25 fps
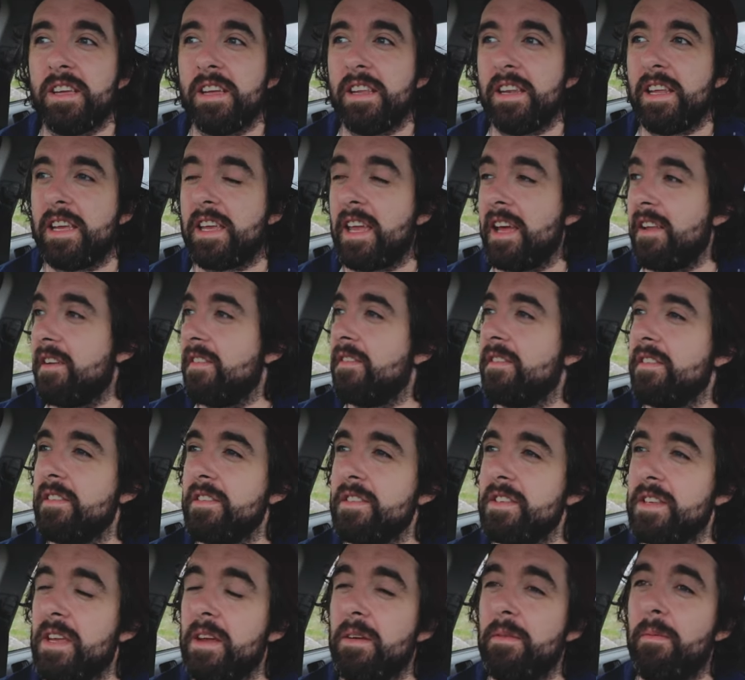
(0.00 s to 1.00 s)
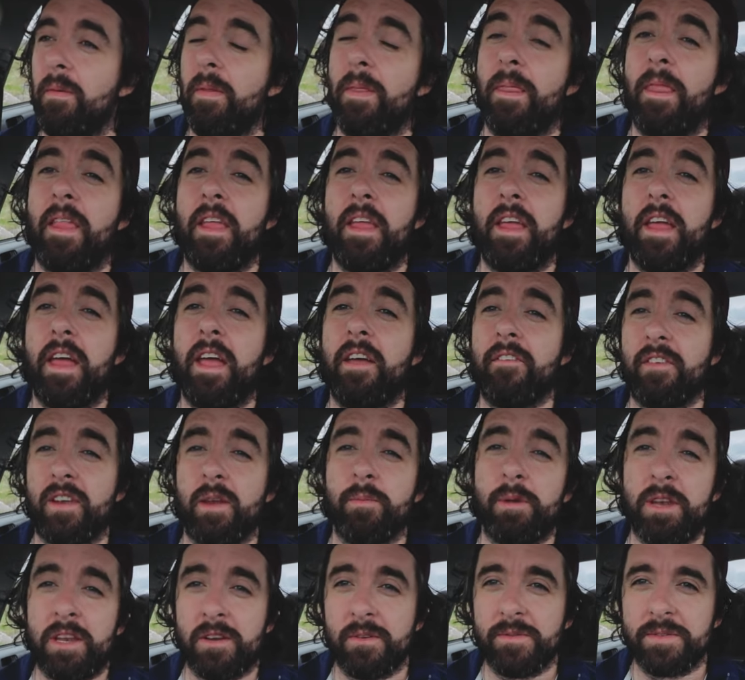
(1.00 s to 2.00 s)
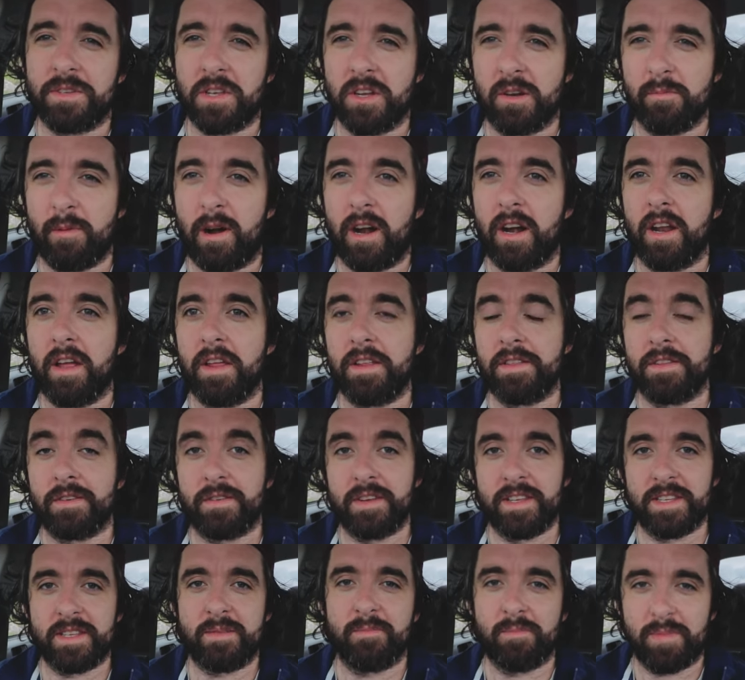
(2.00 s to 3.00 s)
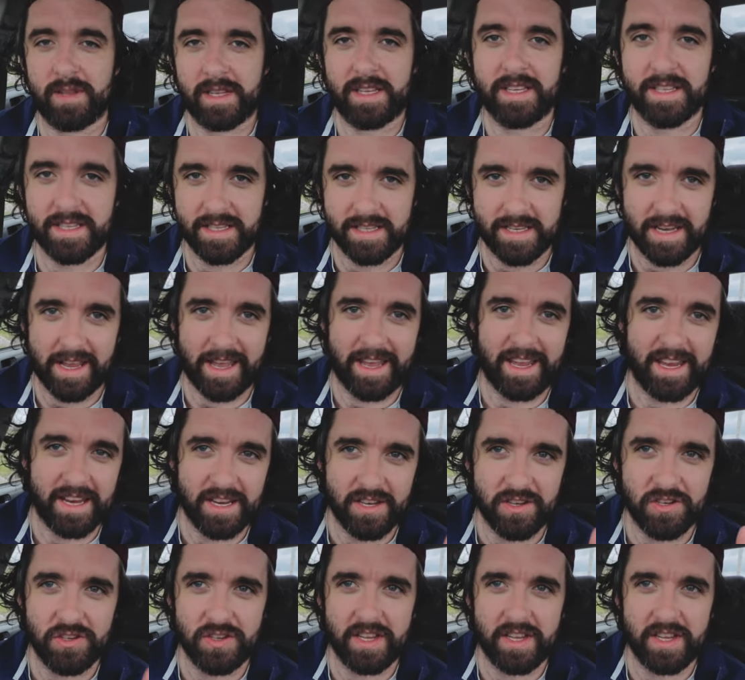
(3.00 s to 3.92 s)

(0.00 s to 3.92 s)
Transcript: And I can't, if anybody knows Connemara, there isn't places to hide.